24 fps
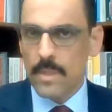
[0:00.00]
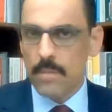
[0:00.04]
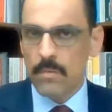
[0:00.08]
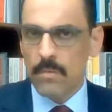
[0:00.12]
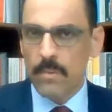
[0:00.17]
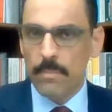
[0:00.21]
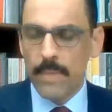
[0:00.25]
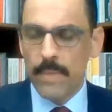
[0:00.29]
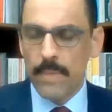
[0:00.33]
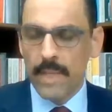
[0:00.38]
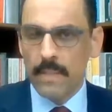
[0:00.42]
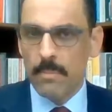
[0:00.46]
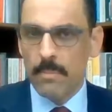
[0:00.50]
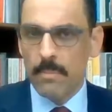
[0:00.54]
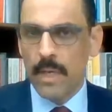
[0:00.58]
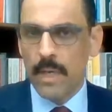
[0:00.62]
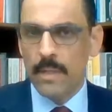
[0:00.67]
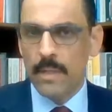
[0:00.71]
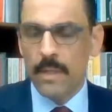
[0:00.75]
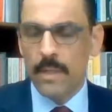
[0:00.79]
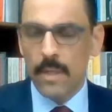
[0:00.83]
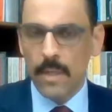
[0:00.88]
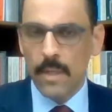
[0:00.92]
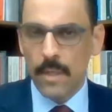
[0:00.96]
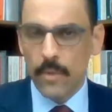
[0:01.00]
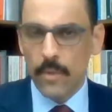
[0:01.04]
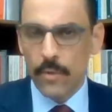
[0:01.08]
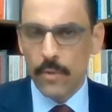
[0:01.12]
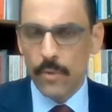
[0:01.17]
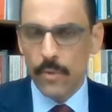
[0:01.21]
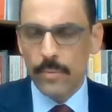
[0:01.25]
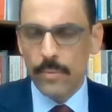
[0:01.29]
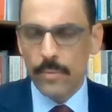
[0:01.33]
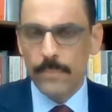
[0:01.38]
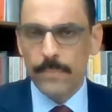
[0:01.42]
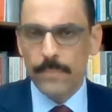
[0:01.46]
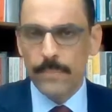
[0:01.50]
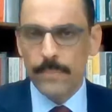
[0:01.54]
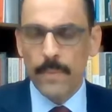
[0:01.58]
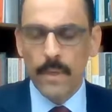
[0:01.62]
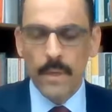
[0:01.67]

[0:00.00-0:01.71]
that were made by the EU.